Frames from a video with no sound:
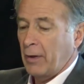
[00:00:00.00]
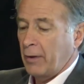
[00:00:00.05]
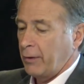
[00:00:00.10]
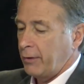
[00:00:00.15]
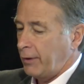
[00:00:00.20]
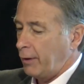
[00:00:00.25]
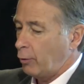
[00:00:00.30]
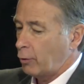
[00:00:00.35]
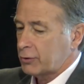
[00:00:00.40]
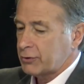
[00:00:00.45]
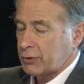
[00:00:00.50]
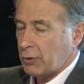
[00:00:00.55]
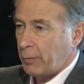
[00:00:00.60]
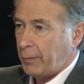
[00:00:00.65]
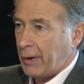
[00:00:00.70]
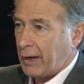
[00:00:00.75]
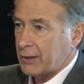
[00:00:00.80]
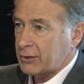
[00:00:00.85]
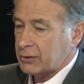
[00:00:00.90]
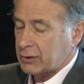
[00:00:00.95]
They were so
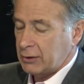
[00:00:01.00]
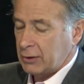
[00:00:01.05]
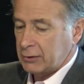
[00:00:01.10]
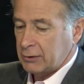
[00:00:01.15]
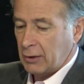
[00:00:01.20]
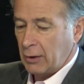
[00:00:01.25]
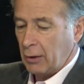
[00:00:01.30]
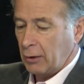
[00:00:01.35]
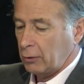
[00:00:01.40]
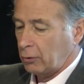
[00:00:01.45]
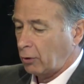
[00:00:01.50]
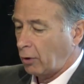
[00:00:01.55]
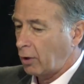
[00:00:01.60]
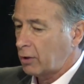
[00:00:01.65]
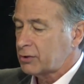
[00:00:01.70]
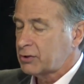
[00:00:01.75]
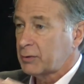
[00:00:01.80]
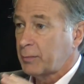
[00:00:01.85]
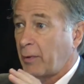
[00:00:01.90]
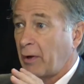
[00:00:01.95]
passionate.
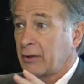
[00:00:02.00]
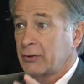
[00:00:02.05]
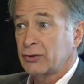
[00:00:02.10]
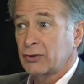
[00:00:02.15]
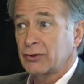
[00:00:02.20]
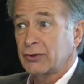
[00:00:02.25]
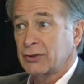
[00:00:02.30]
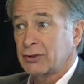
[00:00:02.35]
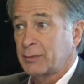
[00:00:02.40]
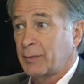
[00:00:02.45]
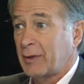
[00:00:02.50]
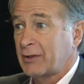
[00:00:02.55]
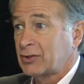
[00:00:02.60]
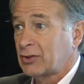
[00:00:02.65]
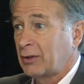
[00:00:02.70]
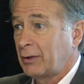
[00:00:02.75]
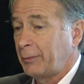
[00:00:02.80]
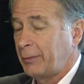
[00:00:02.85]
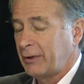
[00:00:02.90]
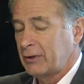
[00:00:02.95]
Large sponsors of
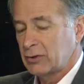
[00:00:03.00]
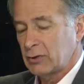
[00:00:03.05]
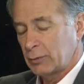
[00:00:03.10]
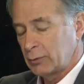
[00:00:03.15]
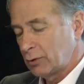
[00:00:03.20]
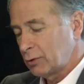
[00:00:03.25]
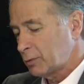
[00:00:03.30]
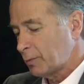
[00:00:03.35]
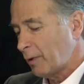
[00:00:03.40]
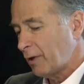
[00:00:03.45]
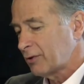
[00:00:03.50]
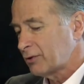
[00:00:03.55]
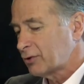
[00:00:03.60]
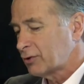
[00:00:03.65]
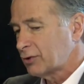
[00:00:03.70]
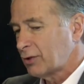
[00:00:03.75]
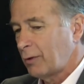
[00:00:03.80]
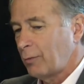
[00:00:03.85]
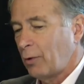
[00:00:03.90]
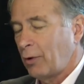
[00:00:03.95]
Special Olympics, new
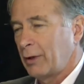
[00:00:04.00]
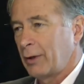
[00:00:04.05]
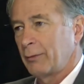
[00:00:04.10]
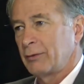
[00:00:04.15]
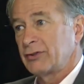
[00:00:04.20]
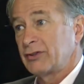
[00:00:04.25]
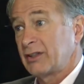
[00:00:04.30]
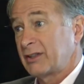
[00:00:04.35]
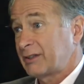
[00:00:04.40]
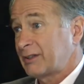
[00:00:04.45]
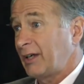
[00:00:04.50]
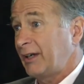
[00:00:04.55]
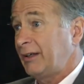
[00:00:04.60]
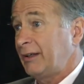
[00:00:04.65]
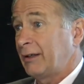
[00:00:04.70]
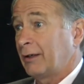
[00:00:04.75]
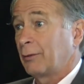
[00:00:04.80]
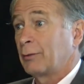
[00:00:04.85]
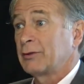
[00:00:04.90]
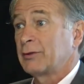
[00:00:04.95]
sponsors on board. It was
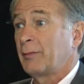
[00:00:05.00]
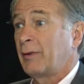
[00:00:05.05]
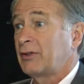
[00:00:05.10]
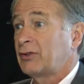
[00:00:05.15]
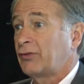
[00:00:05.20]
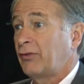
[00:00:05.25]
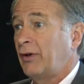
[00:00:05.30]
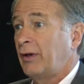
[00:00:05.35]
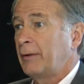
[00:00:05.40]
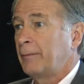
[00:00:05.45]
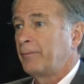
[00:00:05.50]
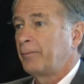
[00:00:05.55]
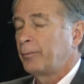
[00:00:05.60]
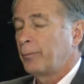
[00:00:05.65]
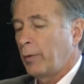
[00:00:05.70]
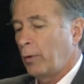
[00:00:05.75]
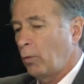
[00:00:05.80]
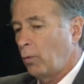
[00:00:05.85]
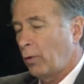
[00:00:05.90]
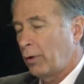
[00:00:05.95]
exciting. It was much fun.
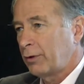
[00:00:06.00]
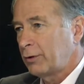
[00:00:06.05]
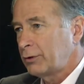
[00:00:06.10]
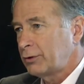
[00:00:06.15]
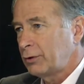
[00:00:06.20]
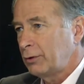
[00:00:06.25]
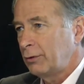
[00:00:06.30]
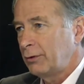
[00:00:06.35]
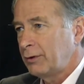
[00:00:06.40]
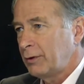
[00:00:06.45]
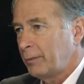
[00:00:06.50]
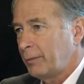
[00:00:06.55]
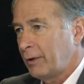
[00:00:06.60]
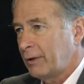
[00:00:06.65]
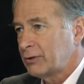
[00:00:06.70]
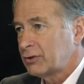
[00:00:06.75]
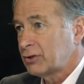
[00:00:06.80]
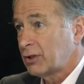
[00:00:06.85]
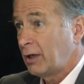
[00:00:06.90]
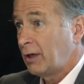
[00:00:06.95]
But one or two in the
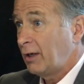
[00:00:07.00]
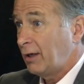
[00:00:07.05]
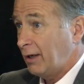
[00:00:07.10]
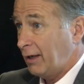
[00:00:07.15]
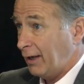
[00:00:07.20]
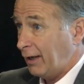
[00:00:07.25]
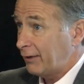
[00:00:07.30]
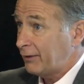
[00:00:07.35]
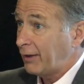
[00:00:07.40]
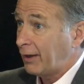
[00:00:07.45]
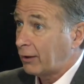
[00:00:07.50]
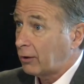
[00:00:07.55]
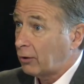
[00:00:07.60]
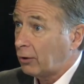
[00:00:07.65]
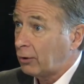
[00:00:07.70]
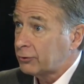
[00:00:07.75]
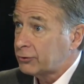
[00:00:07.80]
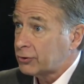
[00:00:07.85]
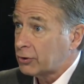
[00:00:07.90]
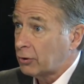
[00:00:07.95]
bunch had that
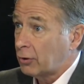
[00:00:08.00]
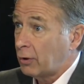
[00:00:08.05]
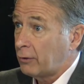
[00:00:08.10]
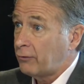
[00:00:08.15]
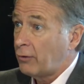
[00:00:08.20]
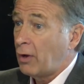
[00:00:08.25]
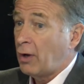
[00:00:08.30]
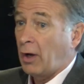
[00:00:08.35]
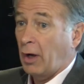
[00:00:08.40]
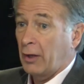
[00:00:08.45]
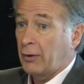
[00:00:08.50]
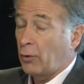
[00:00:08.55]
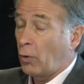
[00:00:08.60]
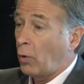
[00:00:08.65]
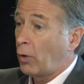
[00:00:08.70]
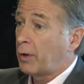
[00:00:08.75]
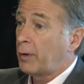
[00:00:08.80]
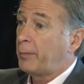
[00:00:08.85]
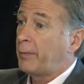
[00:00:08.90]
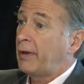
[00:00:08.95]
culture of, I don't
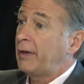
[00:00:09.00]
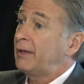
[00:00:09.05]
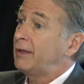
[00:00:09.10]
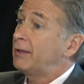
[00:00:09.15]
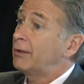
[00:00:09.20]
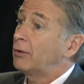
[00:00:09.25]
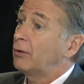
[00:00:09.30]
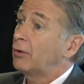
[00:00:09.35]
want a penny to